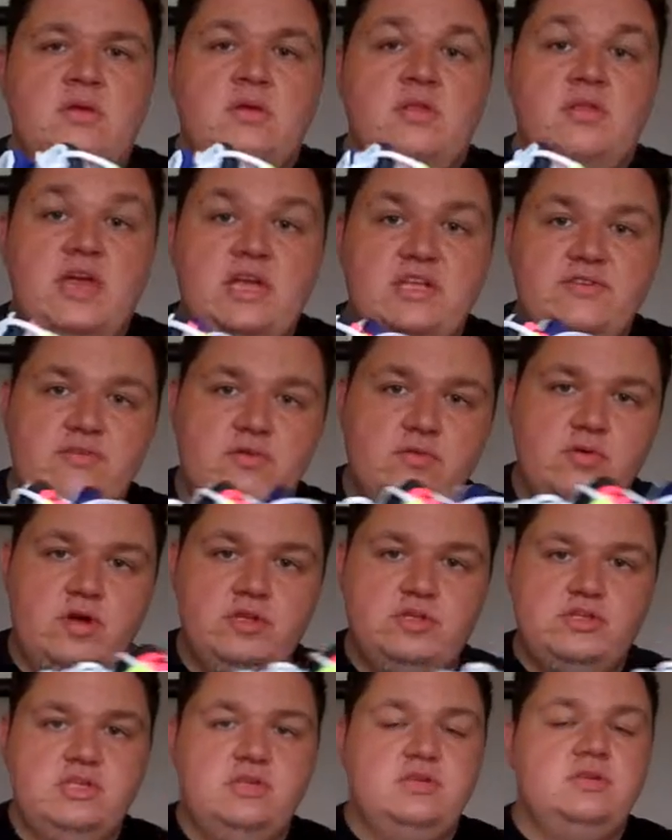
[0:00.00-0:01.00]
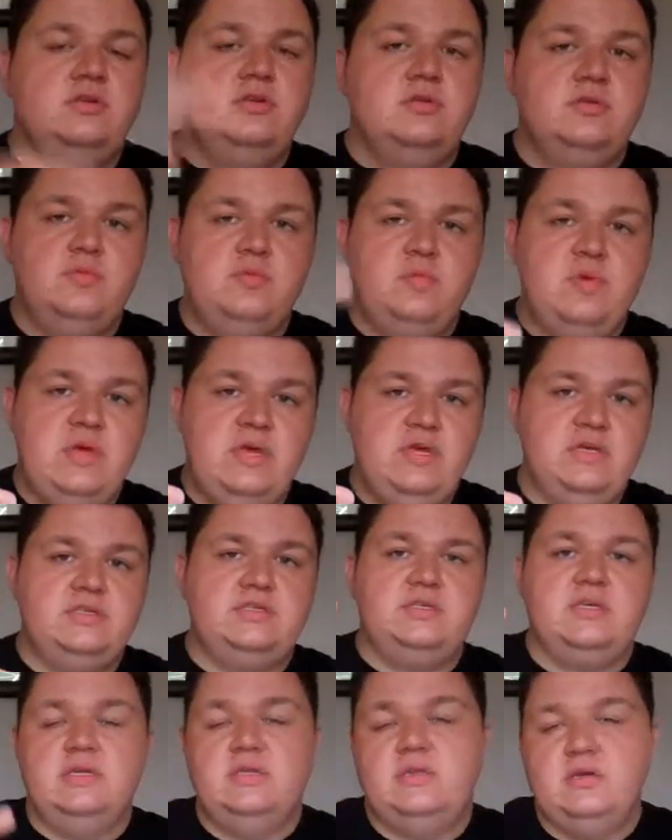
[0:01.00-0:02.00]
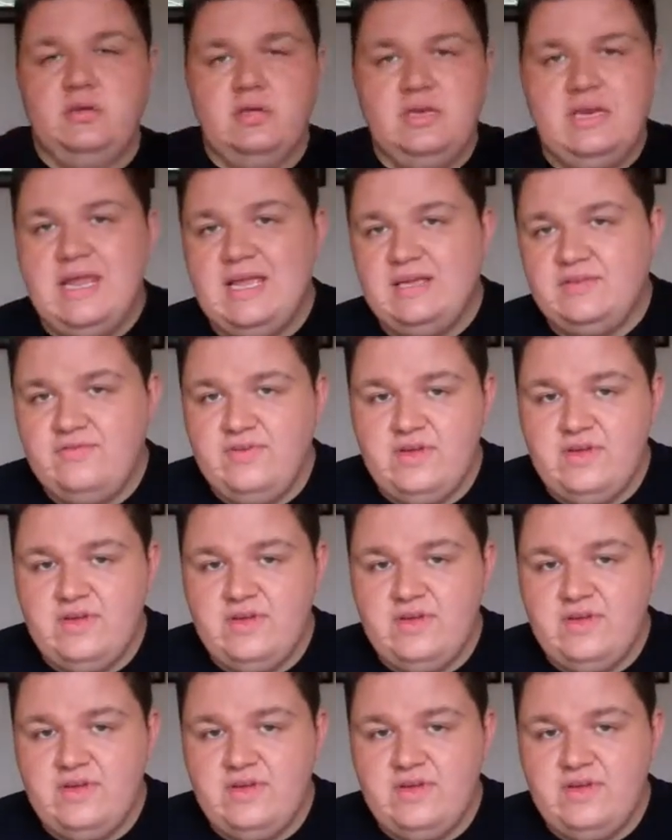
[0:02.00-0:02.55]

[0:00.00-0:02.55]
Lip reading: Thanks for watching, peace, until the next